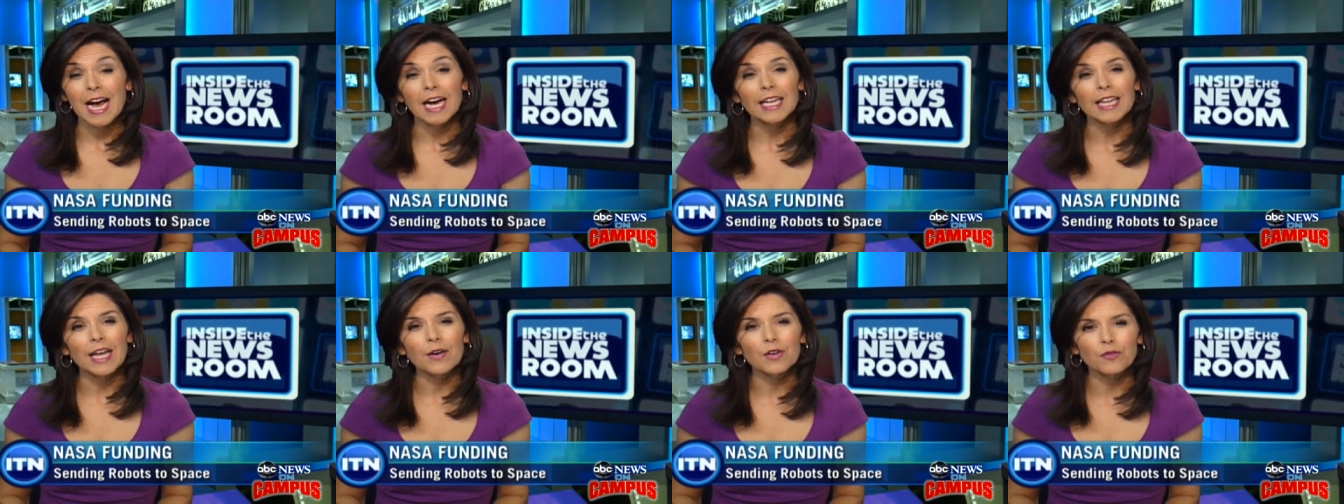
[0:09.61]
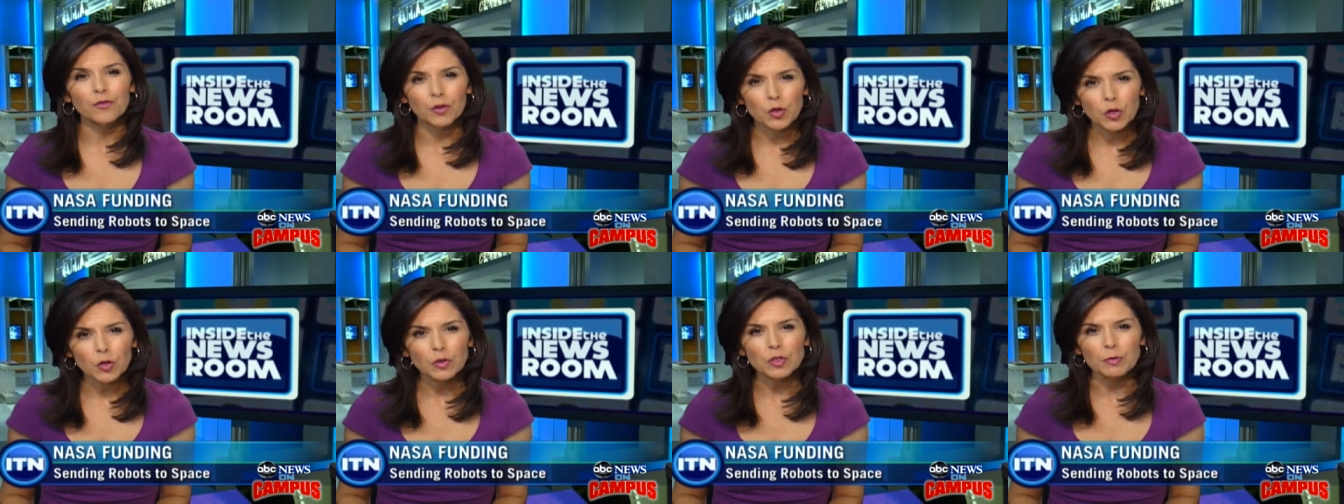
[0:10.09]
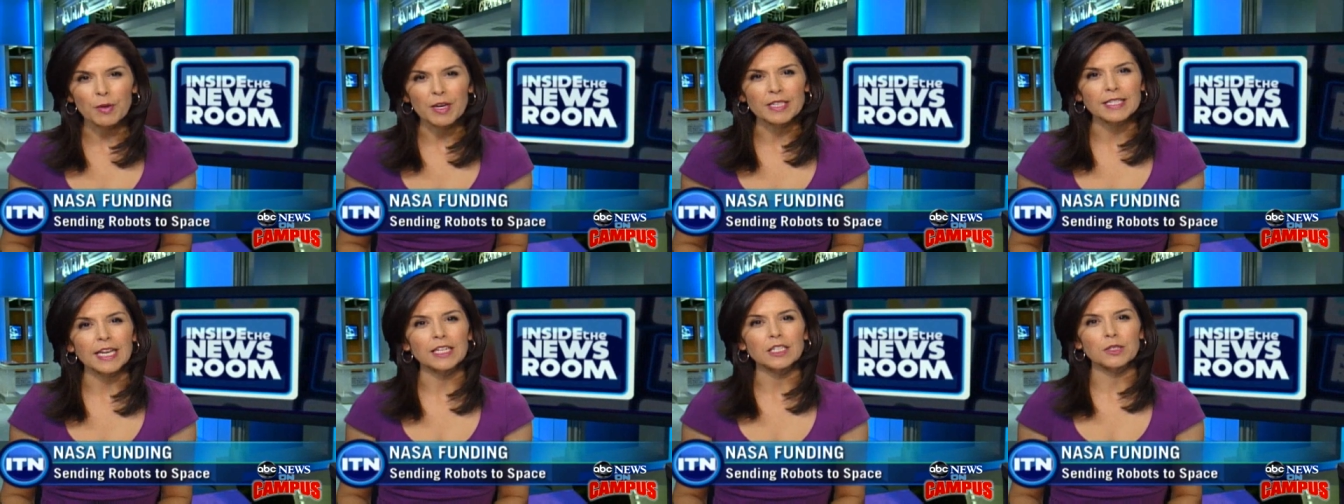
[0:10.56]
allowing for new
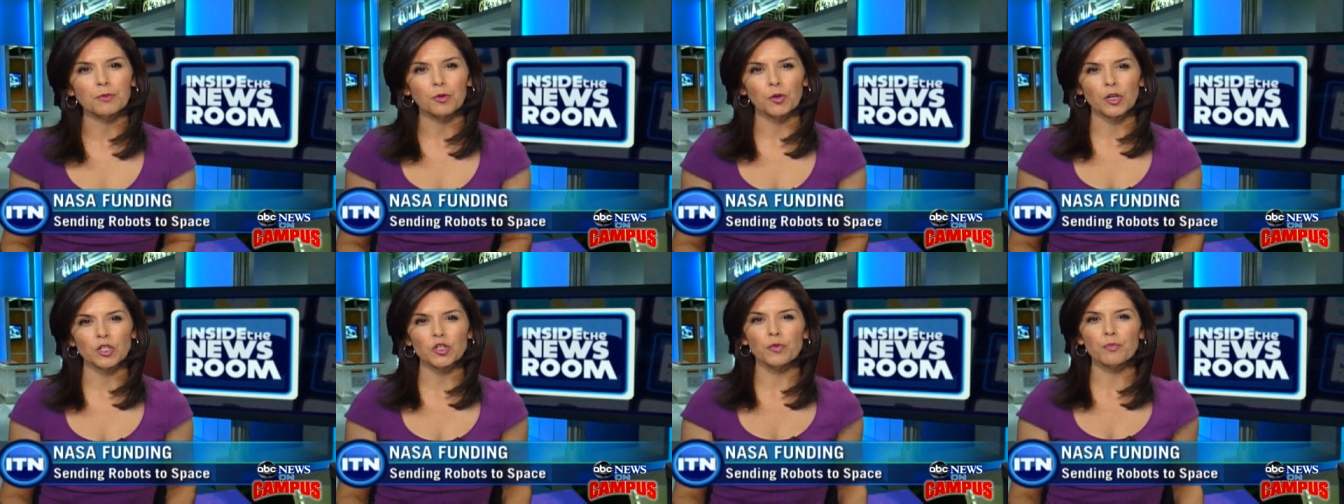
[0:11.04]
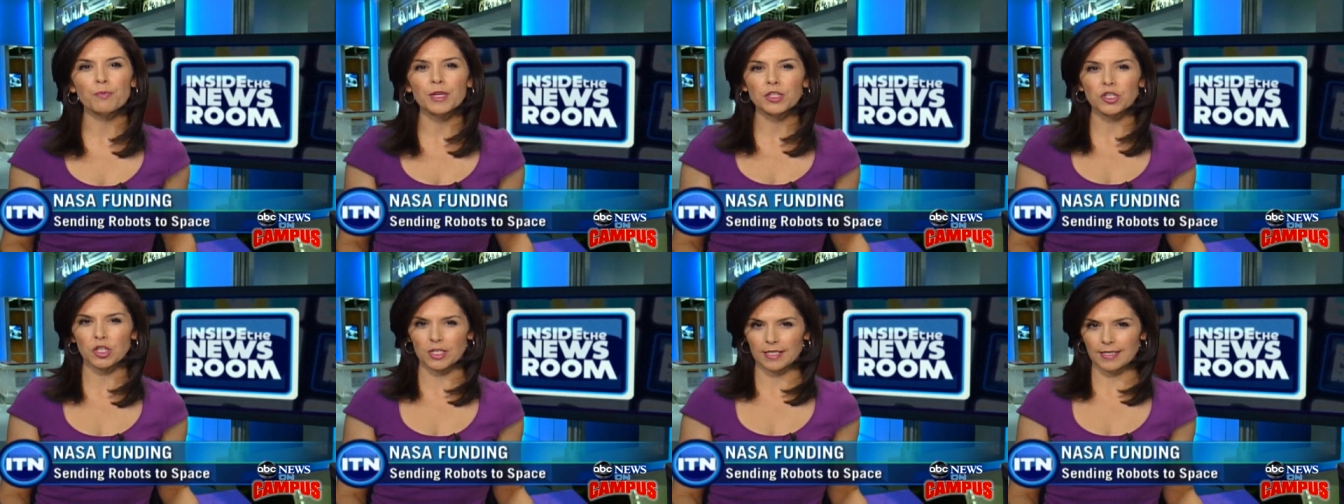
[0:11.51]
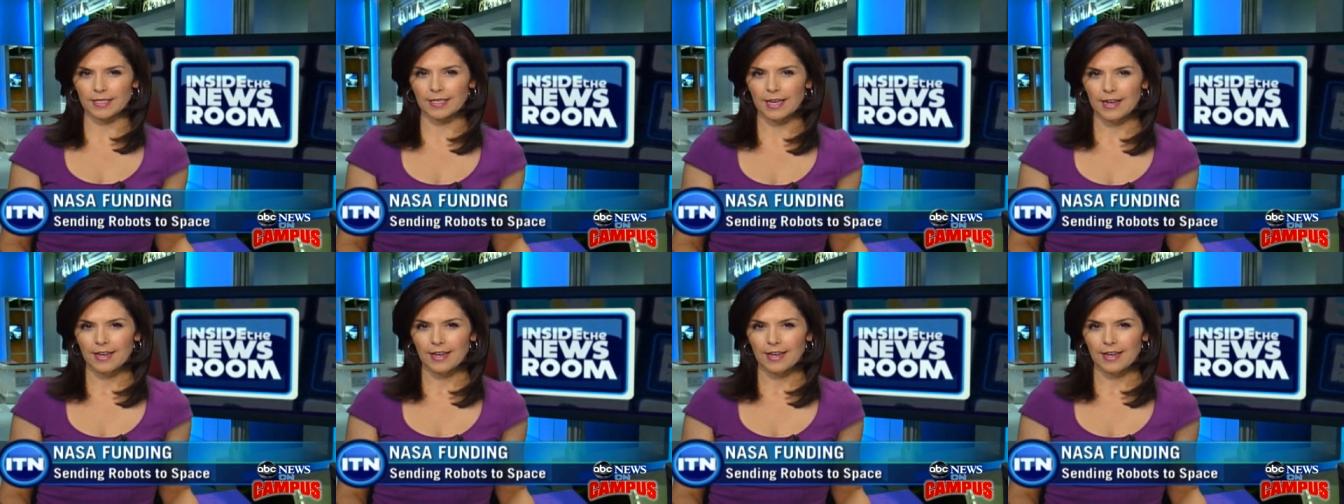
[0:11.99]
space exploration missions.